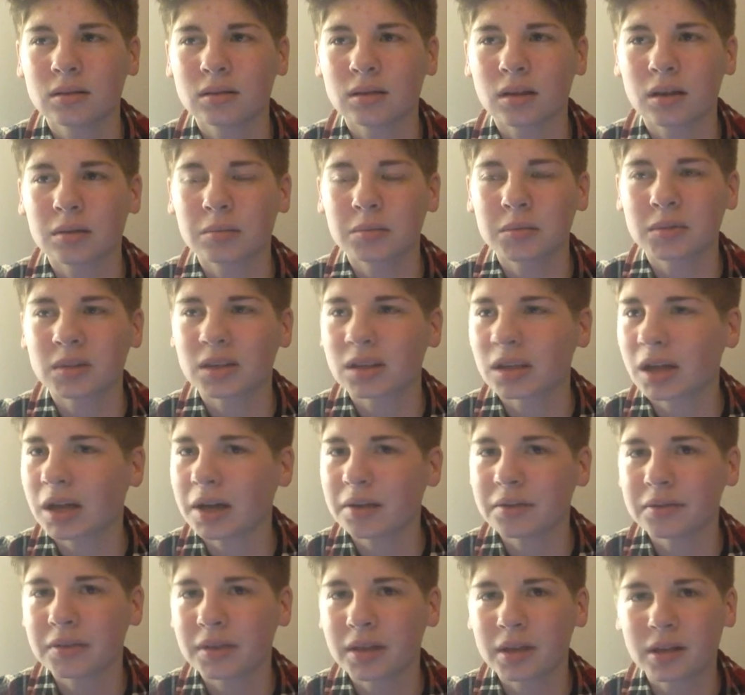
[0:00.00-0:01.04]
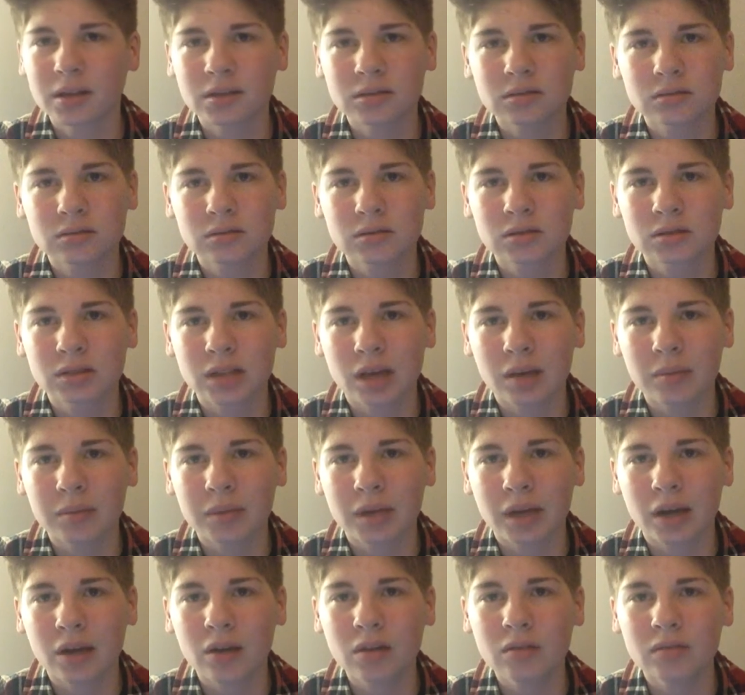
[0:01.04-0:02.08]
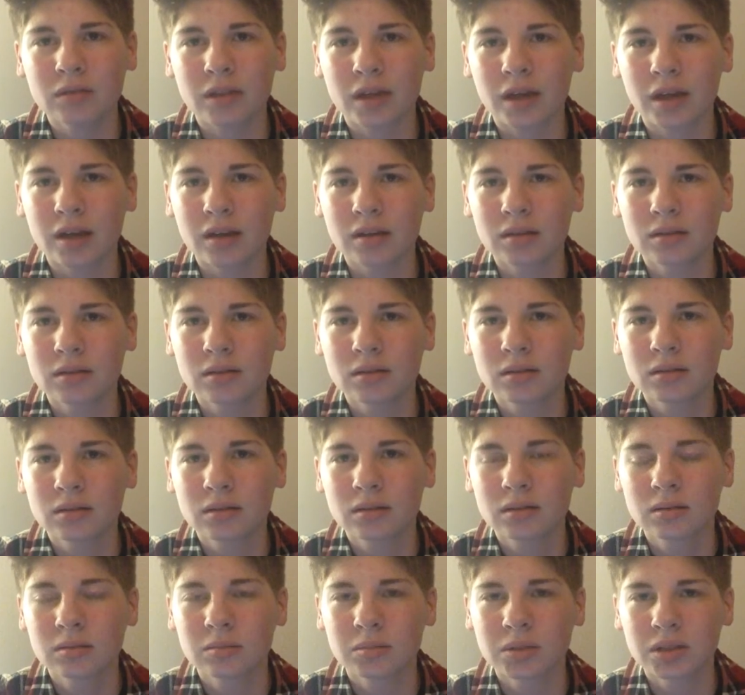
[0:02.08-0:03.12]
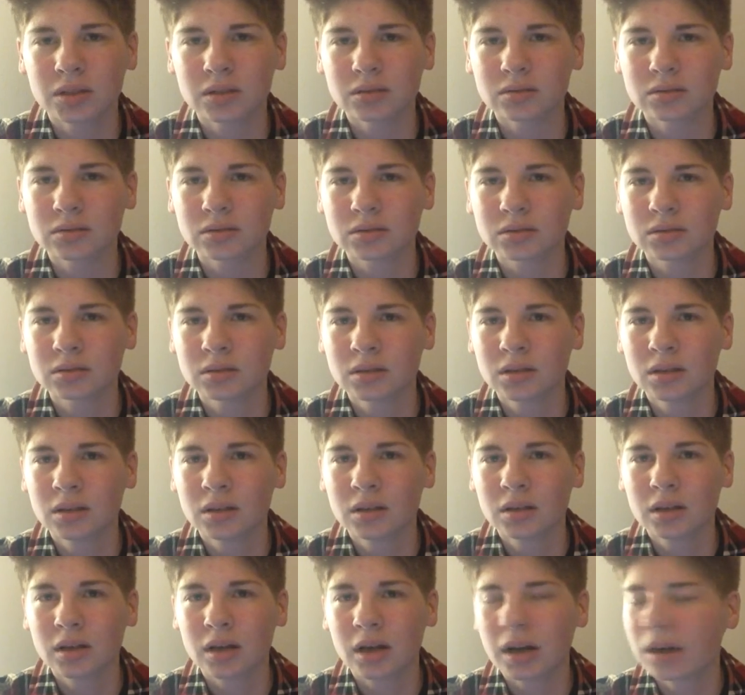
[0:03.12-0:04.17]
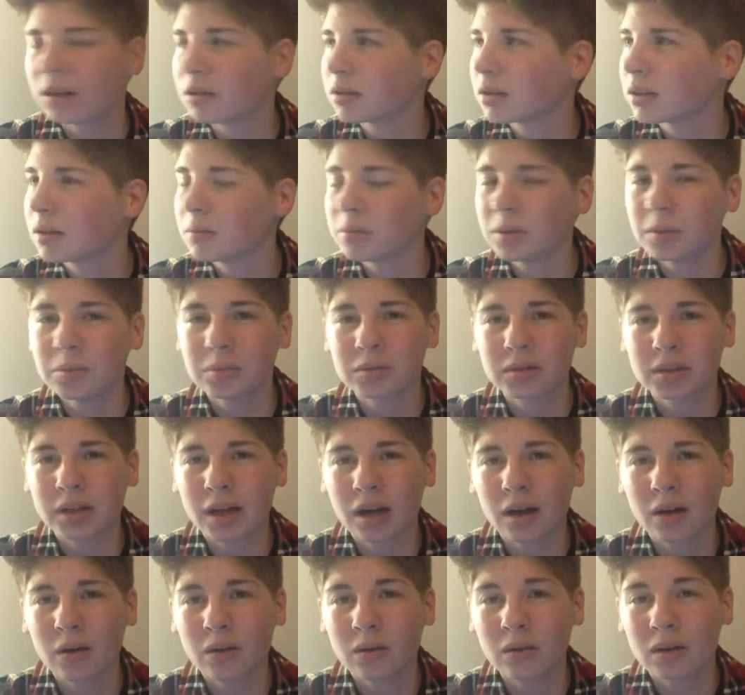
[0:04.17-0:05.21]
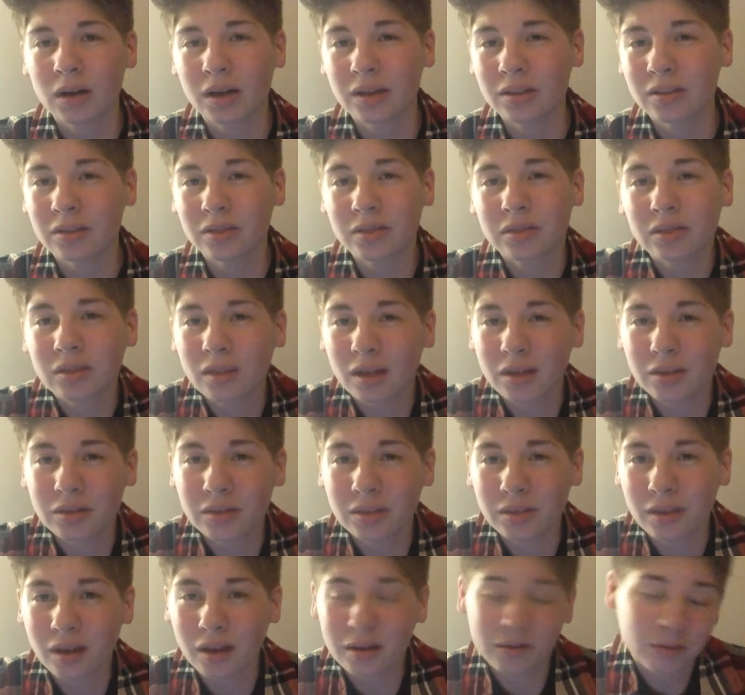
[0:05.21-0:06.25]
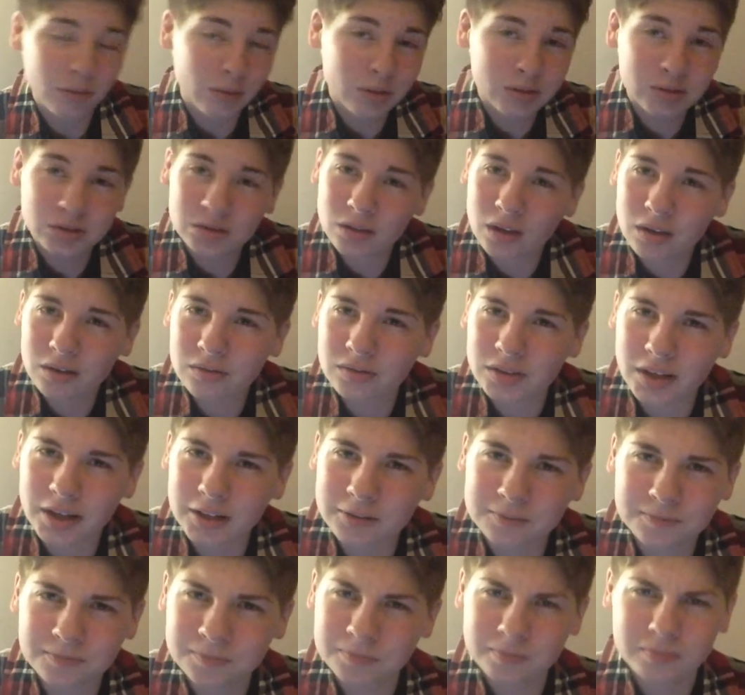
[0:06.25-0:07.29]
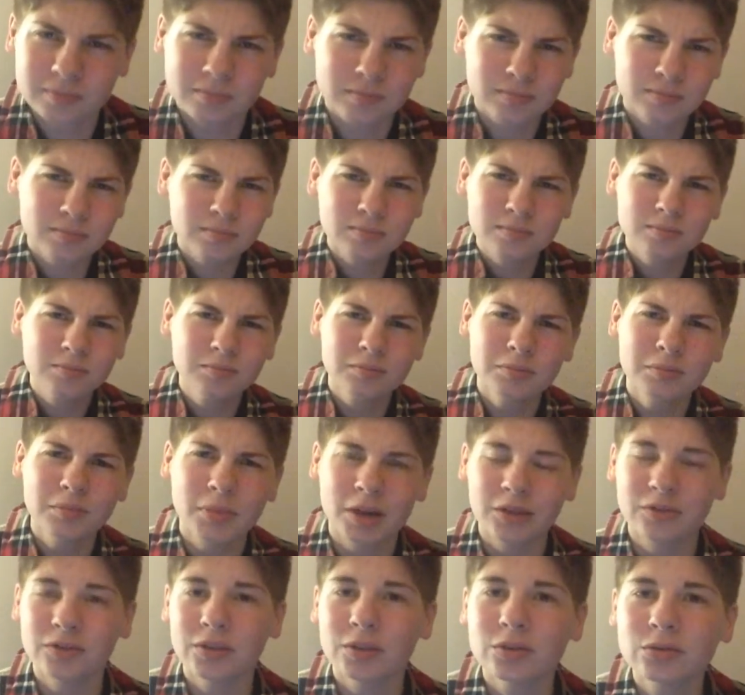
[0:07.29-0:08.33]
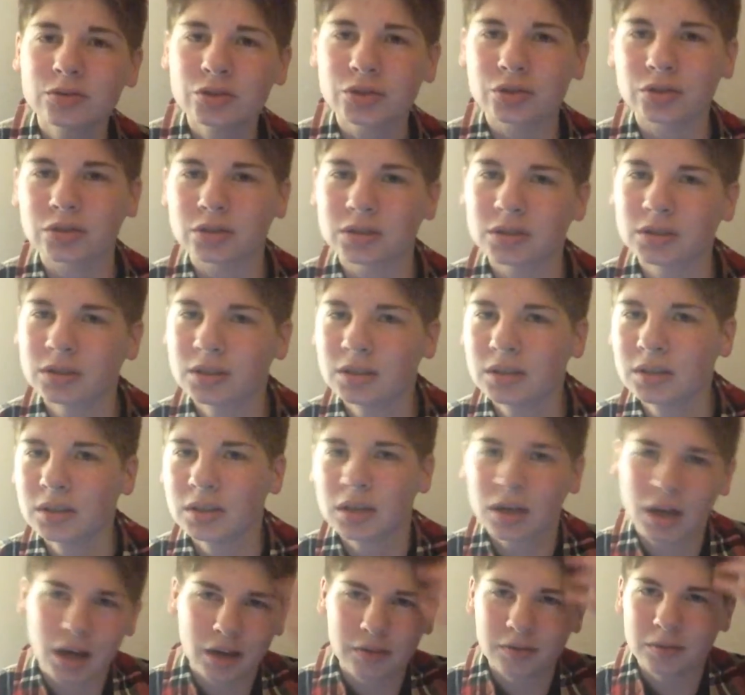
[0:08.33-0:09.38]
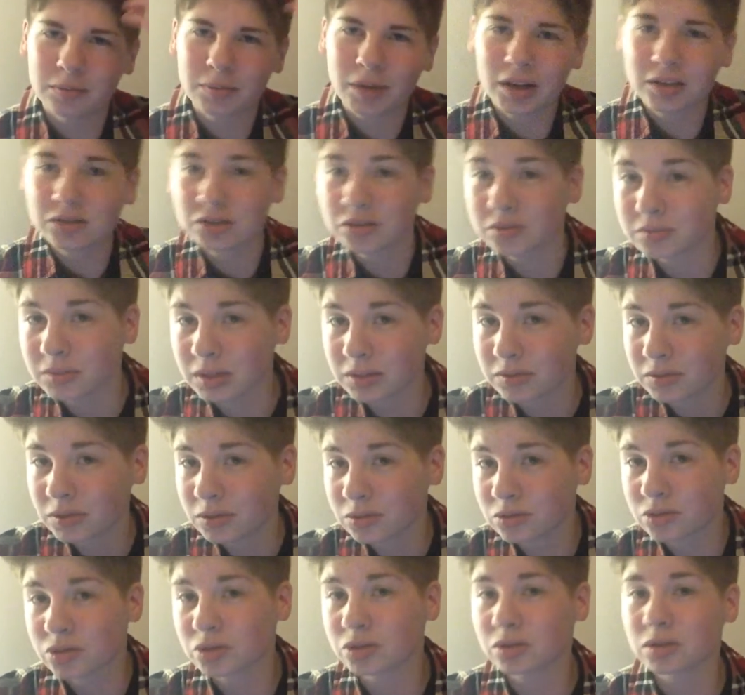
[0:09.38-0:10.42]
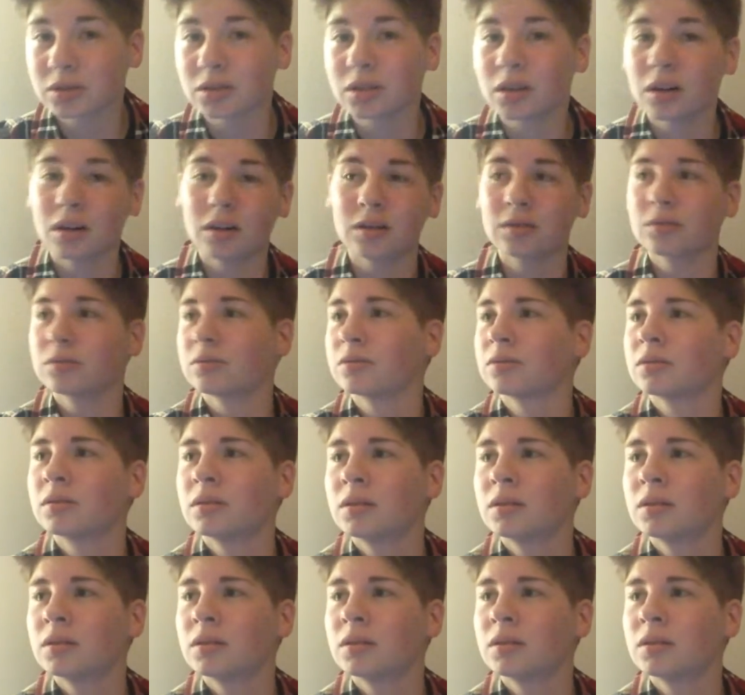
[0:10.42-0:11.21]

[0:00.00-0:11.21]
I'm glad that it snapped me out of that, because I look at people now, I've always thought of, like, my future. I've imagined my future of,